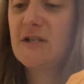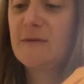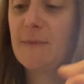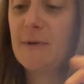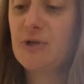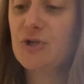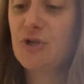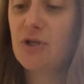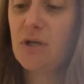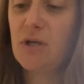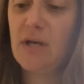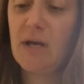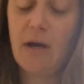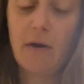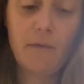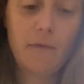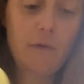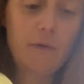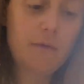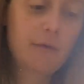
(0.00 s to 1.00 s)
especially
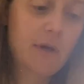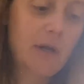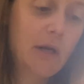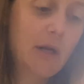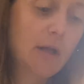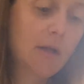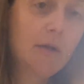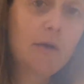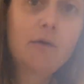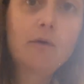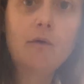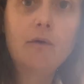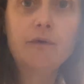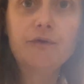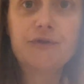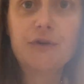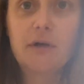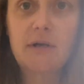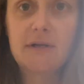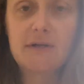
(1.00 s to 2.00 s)
now that they're getting a little
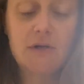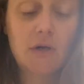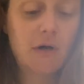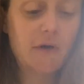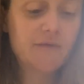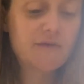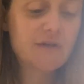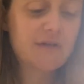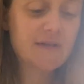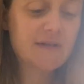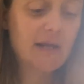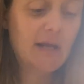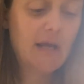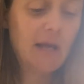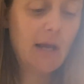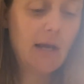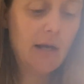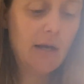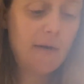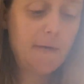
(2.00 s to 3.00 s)
older, as often as I
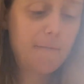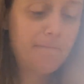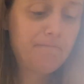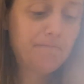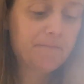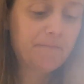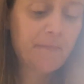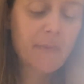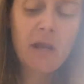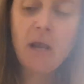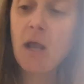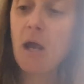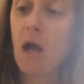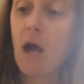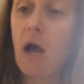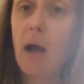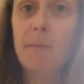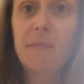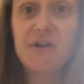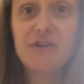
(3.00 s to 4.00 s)
can.
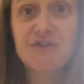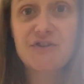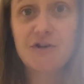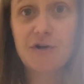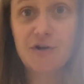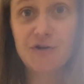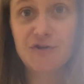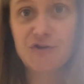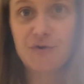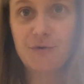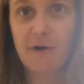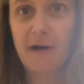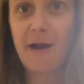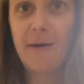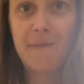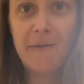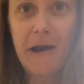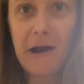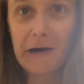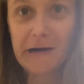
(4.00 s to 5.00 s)
I'm going to start, sorry,
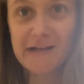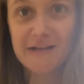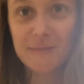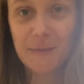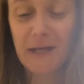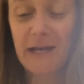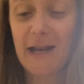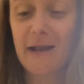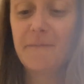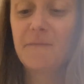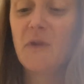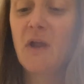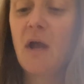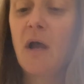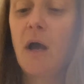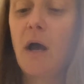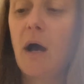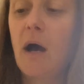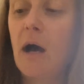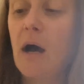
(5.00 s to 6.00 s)
I'm not explaining.
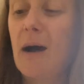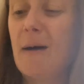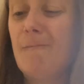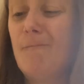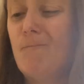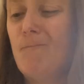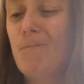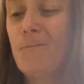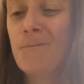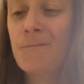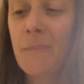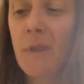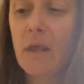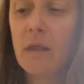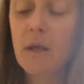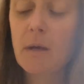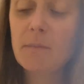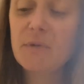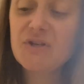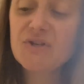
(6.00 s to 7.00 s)
I'm
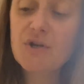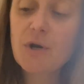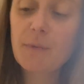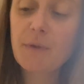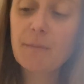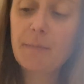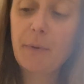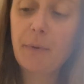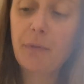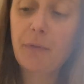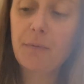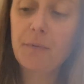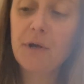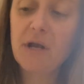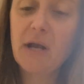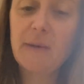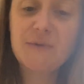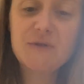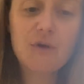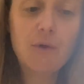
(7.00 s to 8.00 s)
going to start with about 3
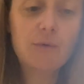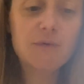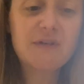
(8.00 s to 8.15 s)
cups of